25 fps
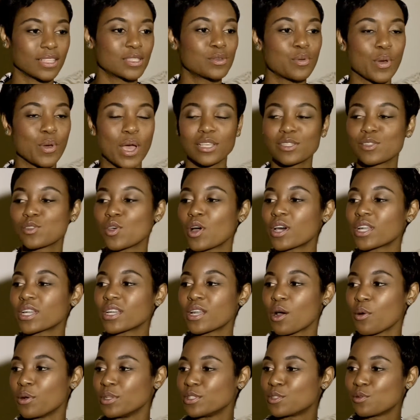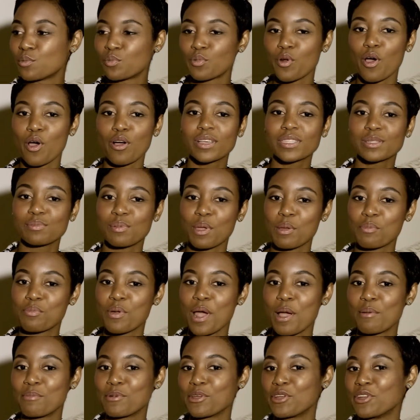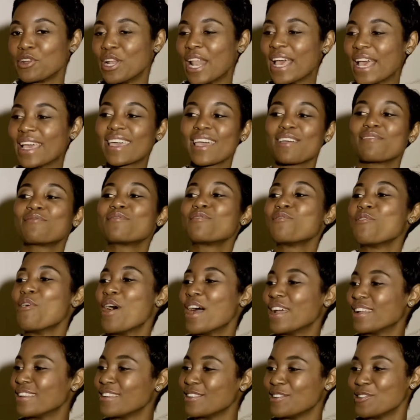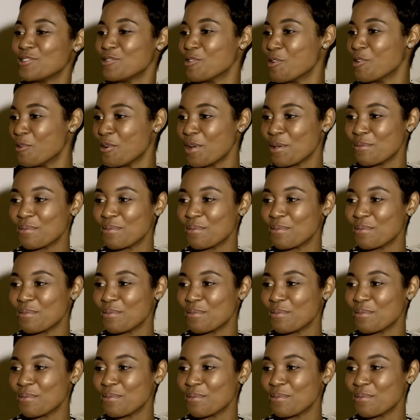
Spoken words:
That's where I started. I went to Bronx spring primary, like everyone, you know,